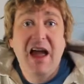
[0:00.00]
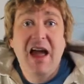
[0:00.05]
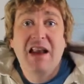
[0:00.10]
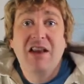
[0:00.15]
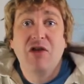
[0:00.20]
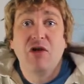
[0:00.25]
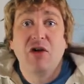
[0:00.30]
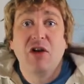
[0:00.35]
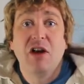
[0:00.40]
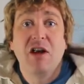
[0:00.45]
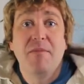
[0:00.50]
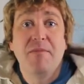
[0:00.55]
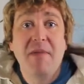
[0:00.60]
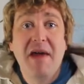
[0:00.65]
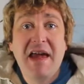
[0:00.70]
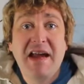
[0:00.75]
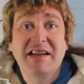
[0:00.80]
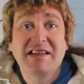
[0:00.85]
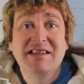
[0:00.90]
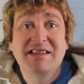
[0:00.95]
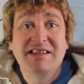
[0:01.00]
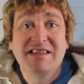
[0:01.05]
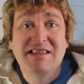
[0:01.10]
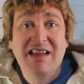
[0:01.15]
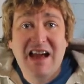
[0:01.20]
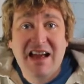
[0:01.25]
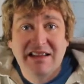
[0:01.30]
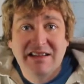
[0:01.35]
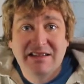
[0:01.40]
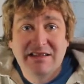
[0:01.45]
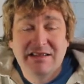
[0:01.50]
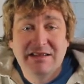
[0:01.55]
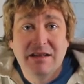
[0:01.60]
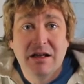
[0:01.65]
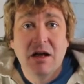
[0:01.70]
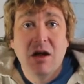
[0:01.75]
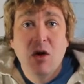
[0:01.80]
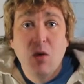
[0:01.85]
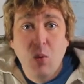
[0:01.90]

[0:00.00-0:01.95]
and they're going to make sense